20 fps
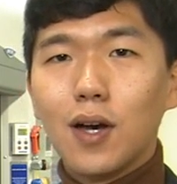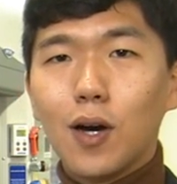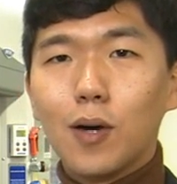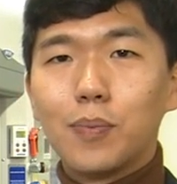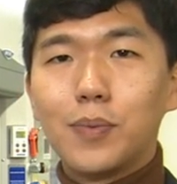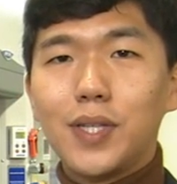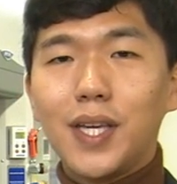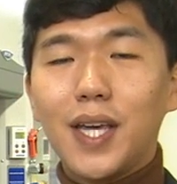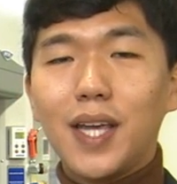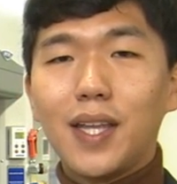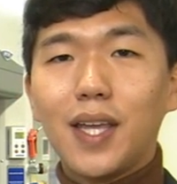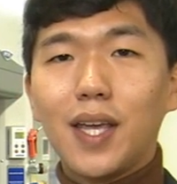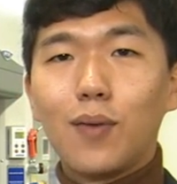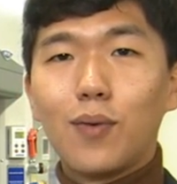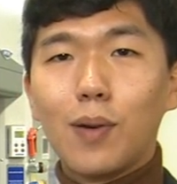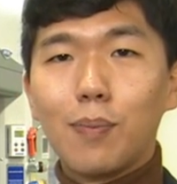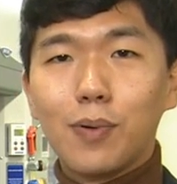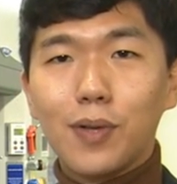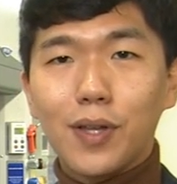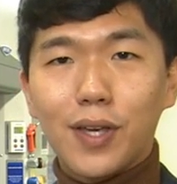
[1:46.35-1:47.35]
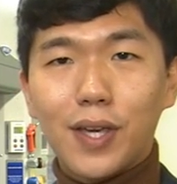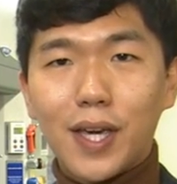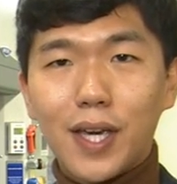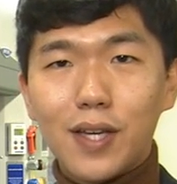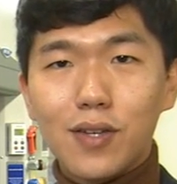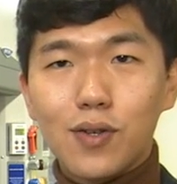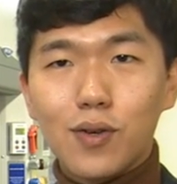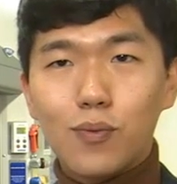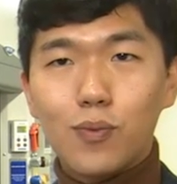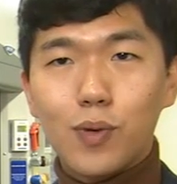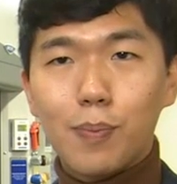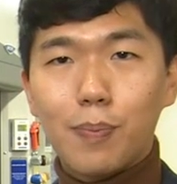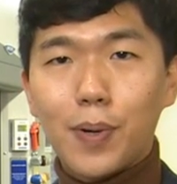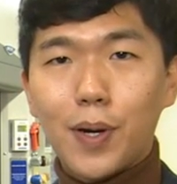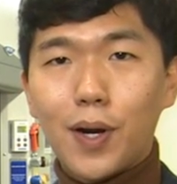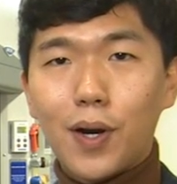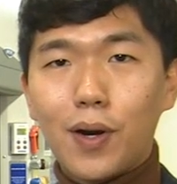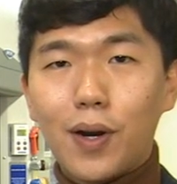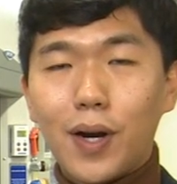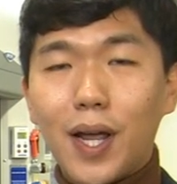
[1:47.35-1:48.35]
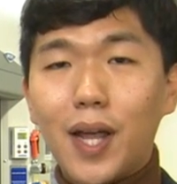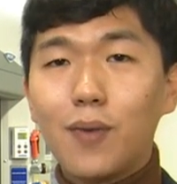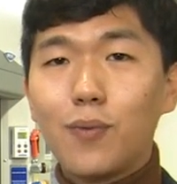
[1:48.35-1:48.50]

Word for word: of DNA replication, repair,